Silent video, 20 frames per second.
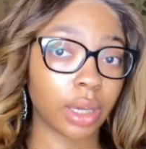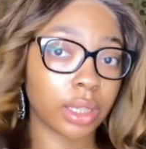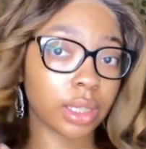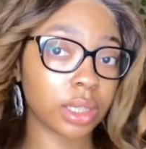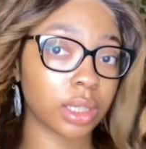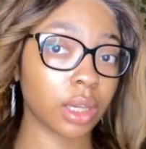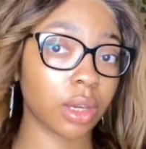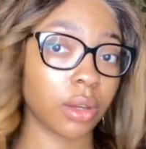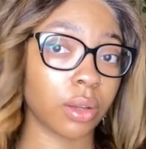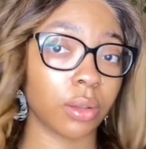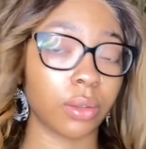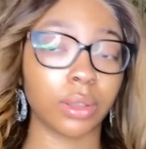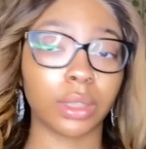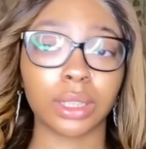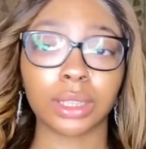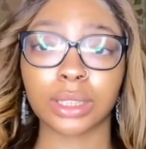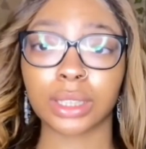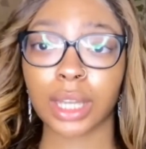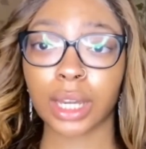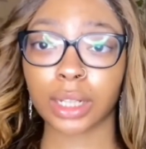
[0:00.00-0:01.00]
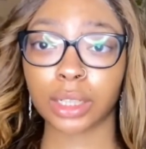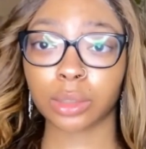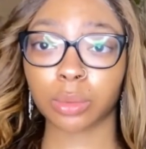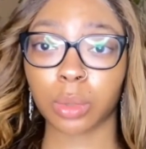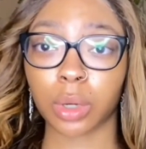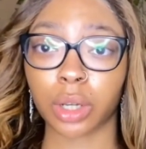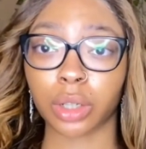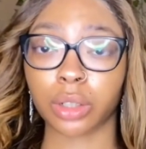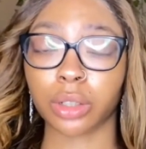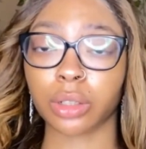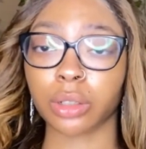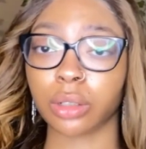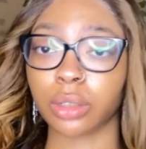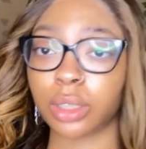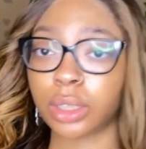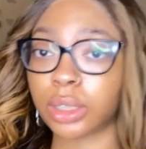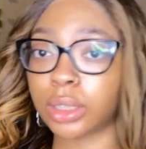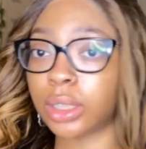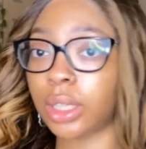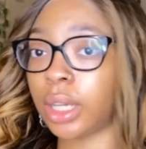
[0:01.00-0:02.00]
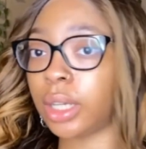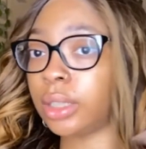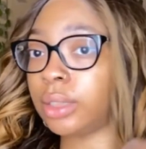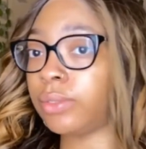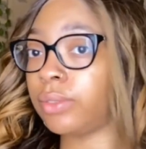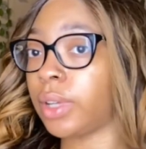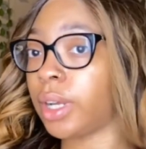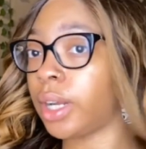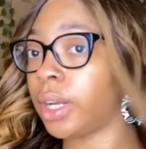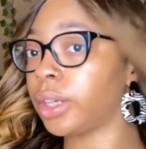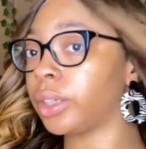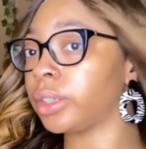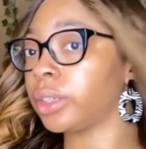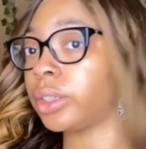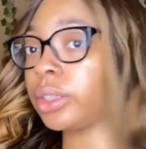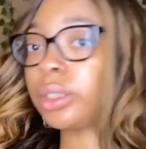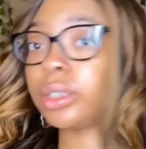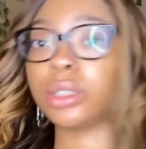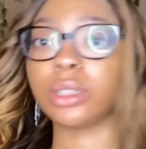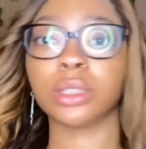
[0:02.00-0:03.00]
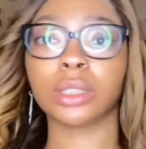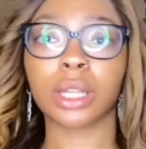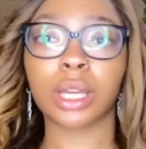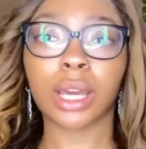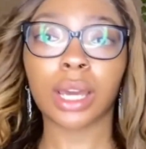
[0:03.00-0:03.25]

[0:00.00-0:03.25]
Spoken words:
so this side is wand curled, this side is flat iron curled.